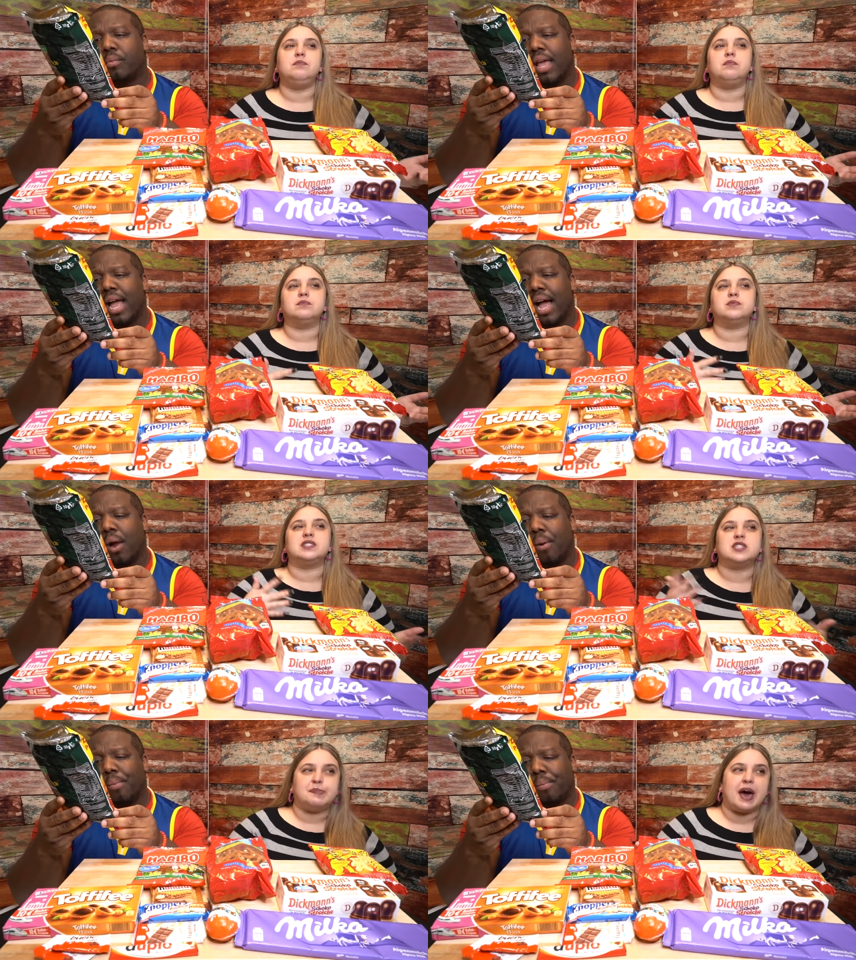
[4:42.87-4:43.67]
Speaker 1: Yeah. This
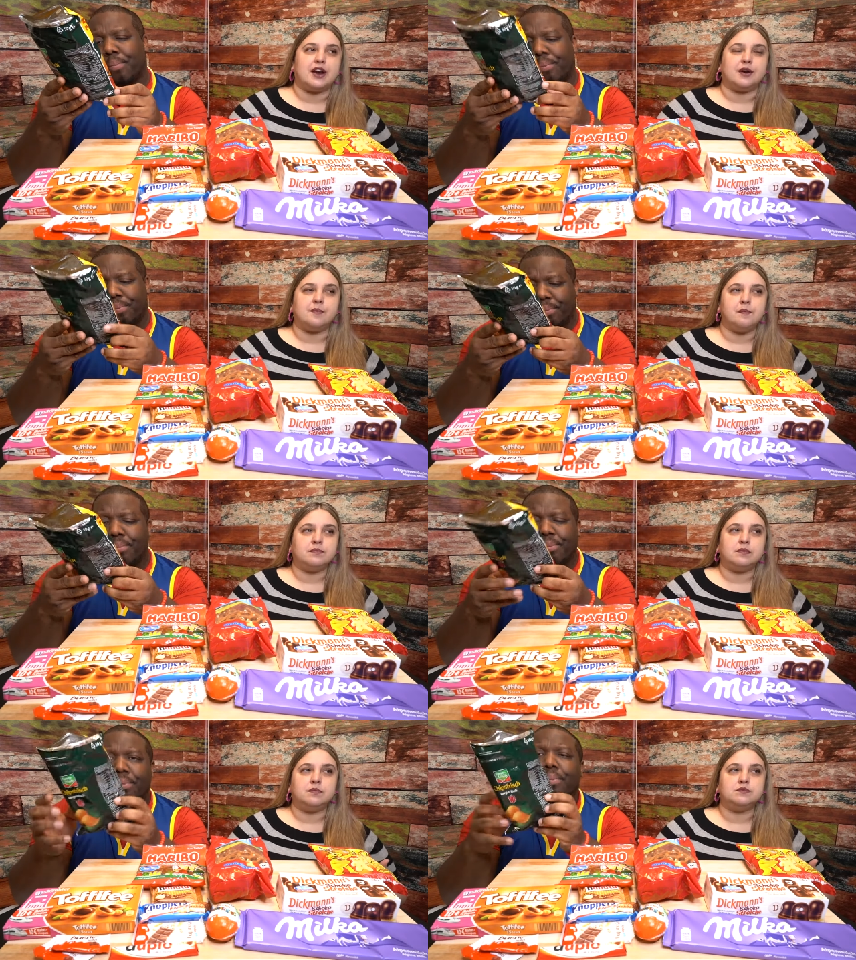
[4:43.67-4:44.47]
is better.
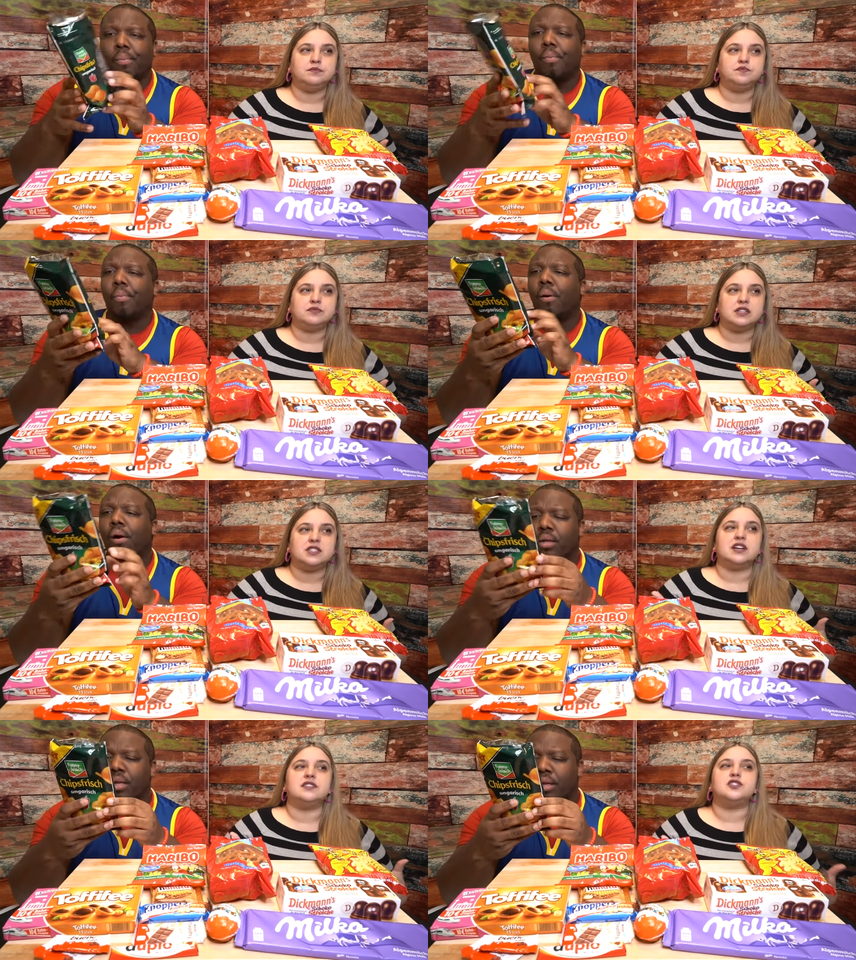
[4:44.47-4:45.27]
Mm-hmm. It
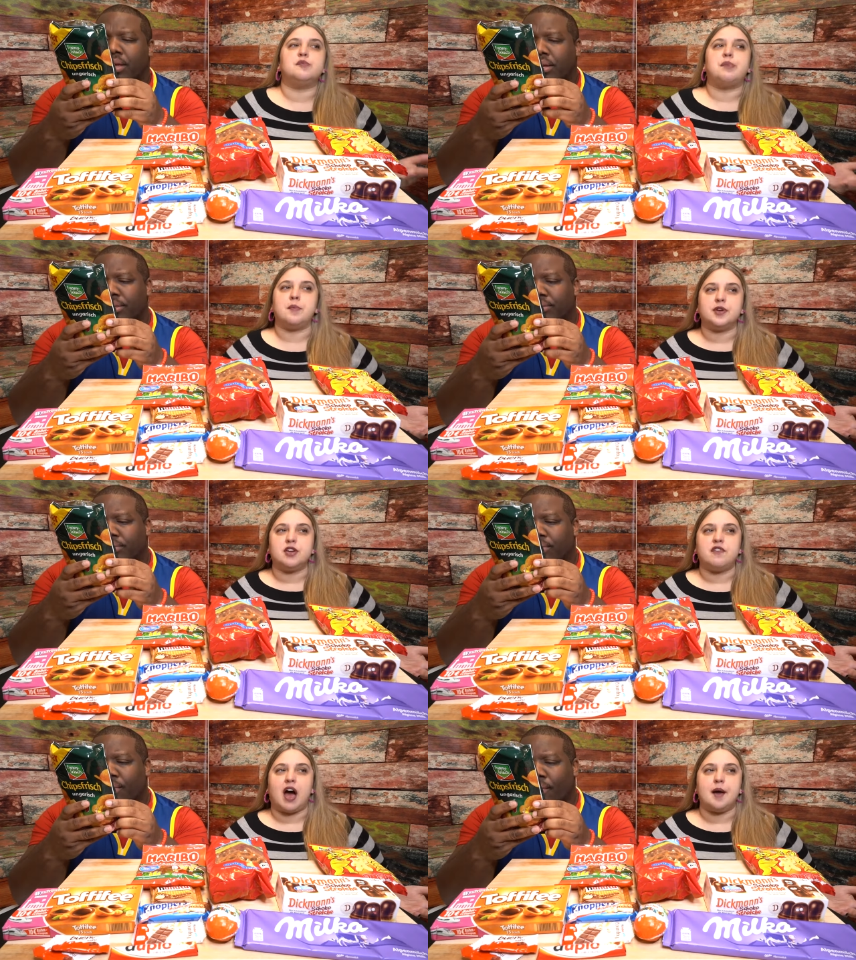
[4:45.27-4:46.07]
Speaker 2: still
Speaker 1: gives you a barbecue
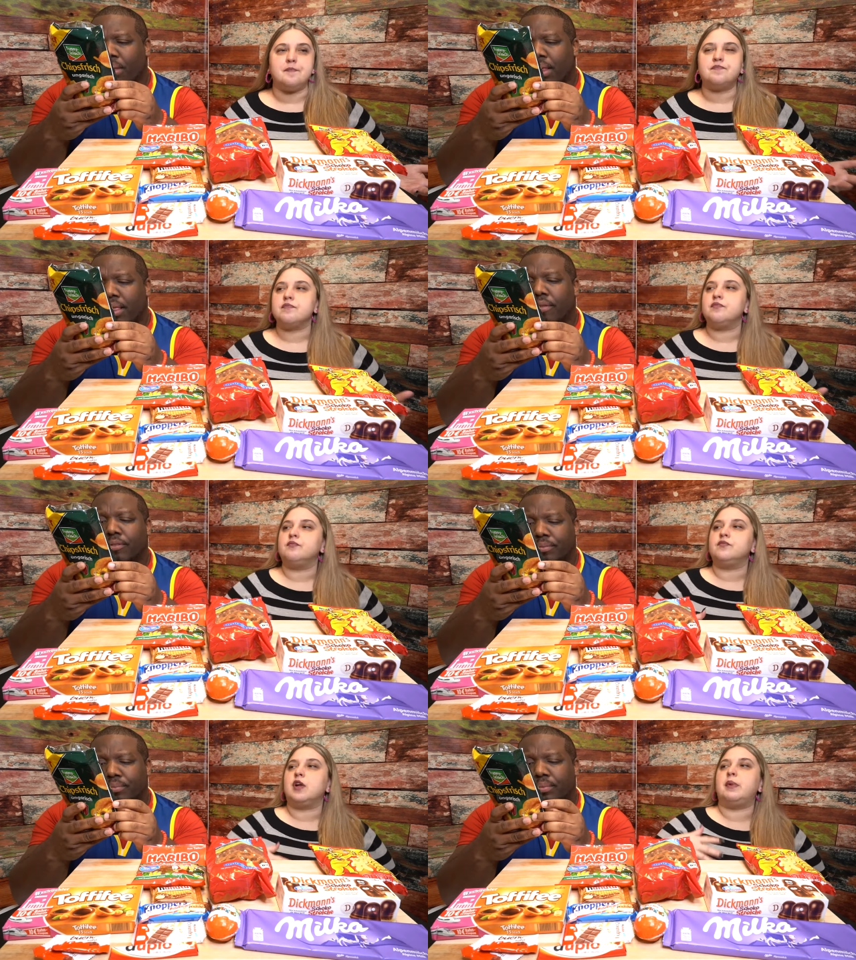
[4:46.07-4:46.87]
vibe,
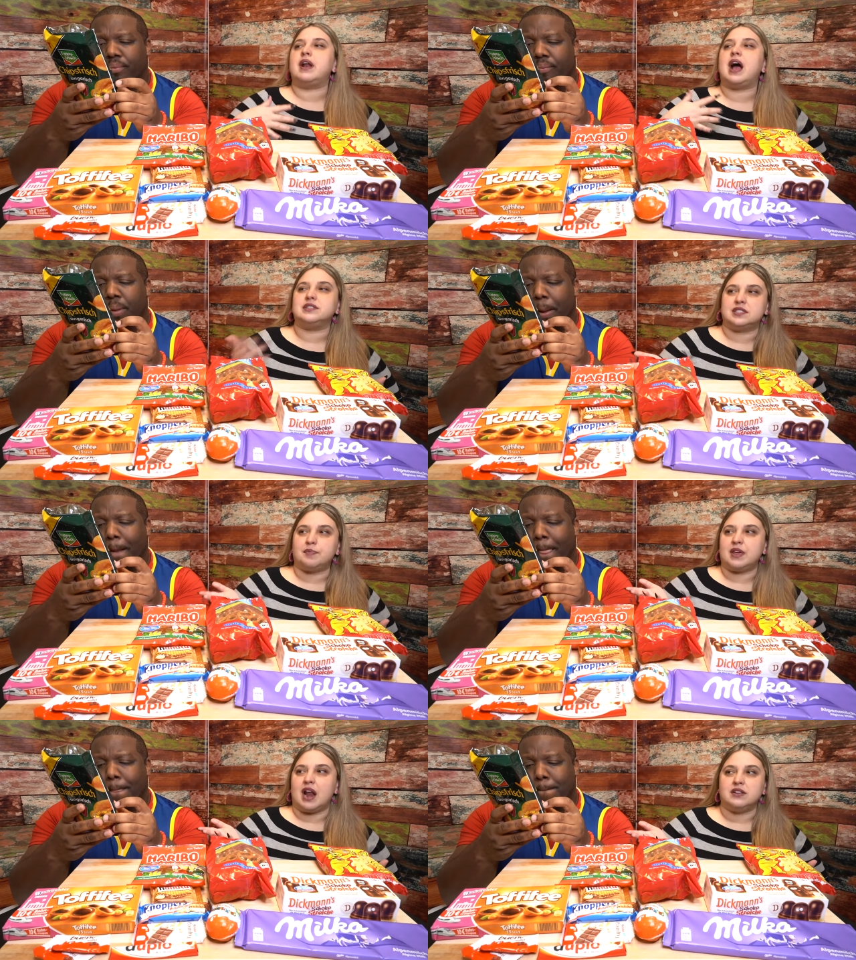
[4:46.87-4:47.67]
but it has
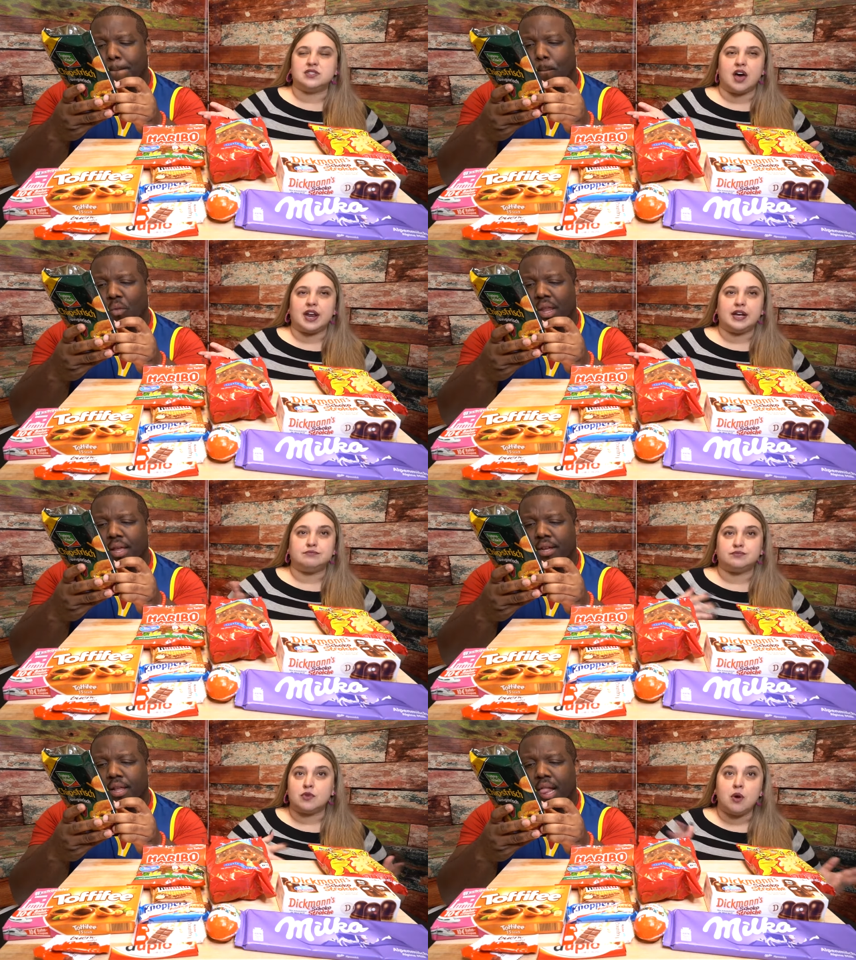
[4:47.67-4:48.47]
something else on it.
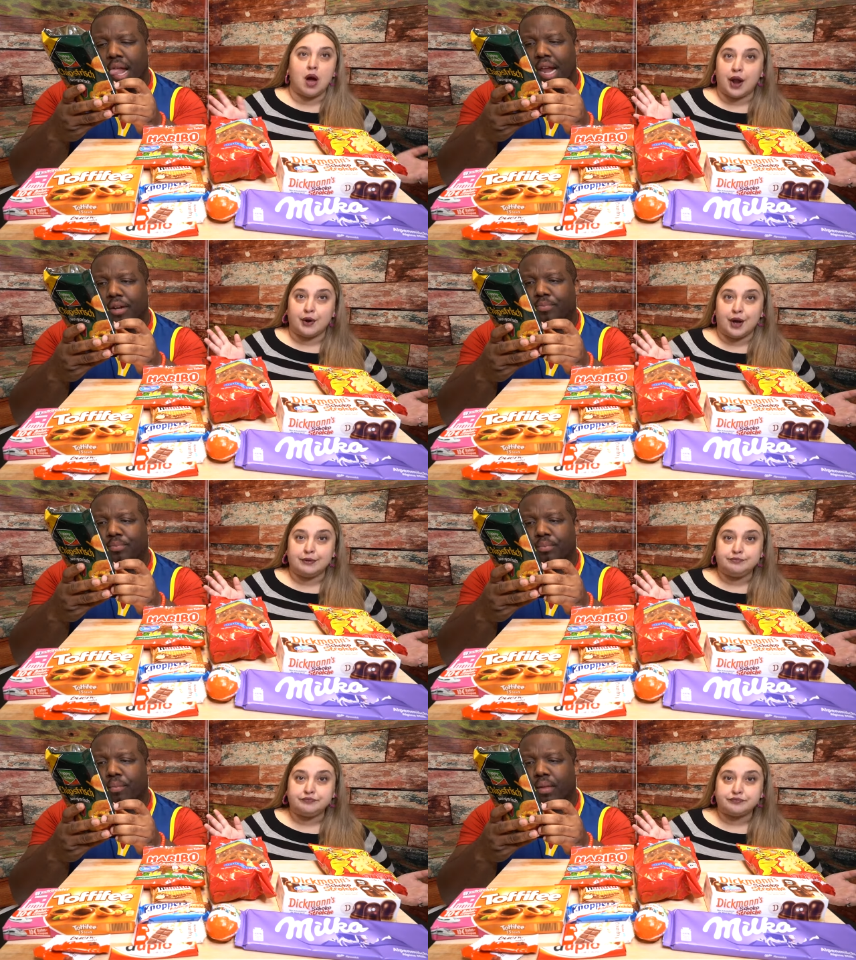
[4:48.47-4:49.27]
I don't know.
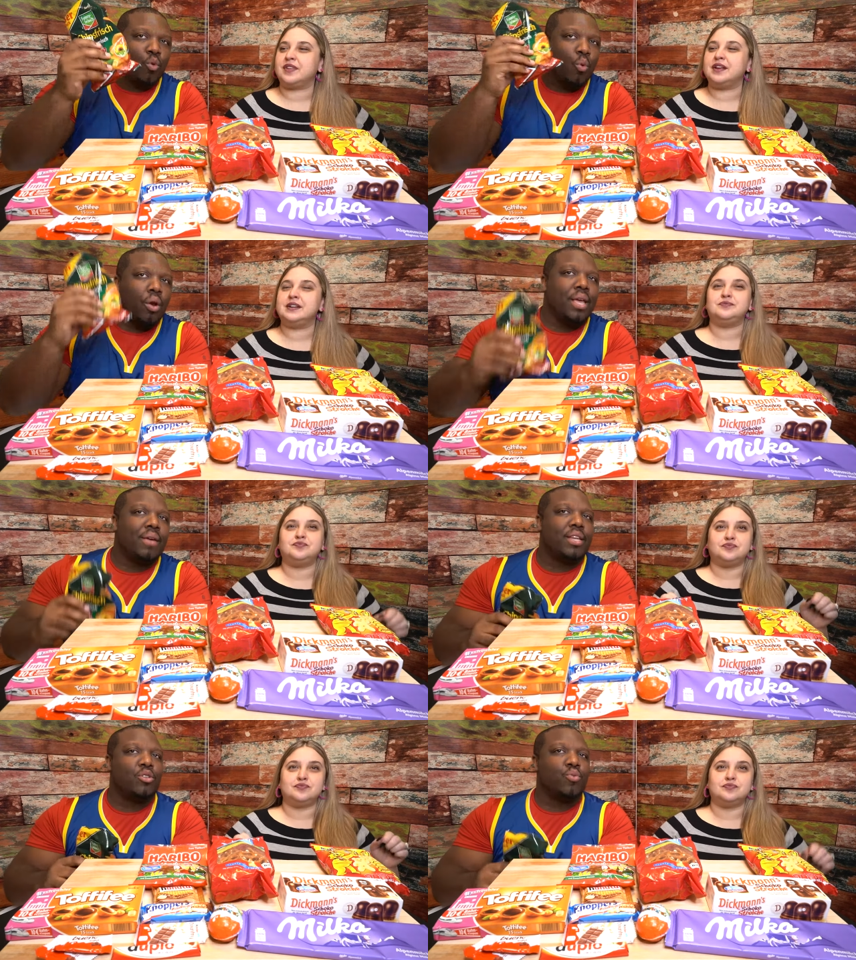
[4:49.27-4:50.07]
Speaker 2: What are we
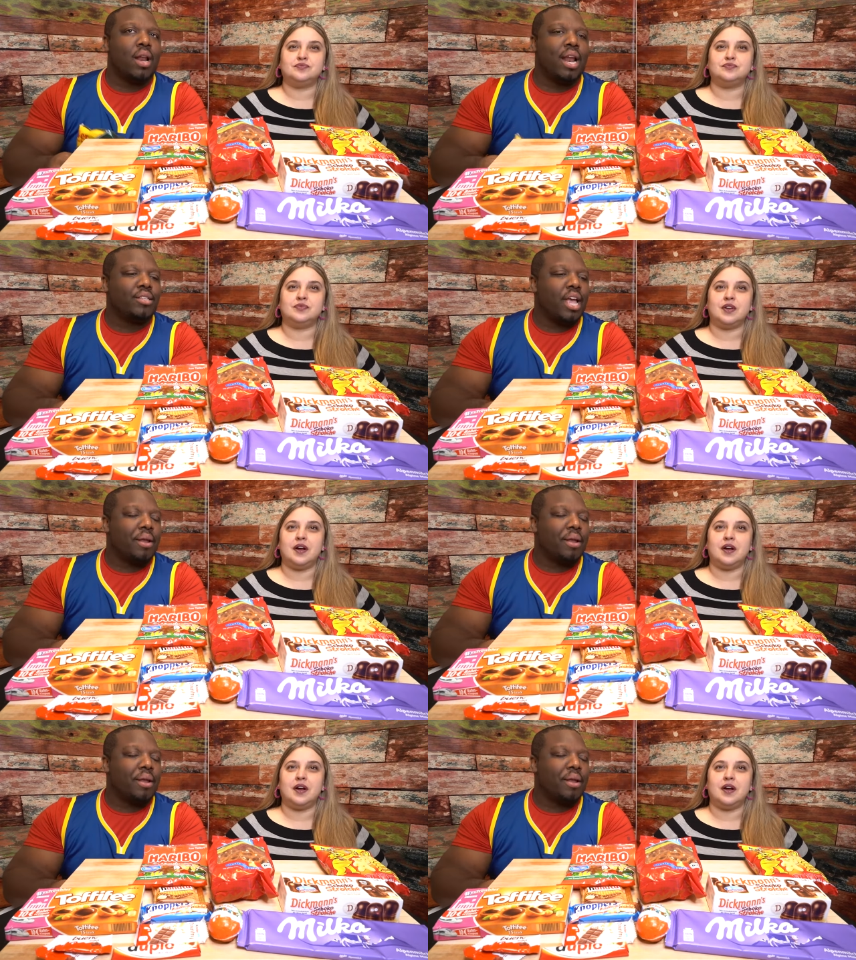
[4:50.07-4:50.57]
giving these? 1 out of 10.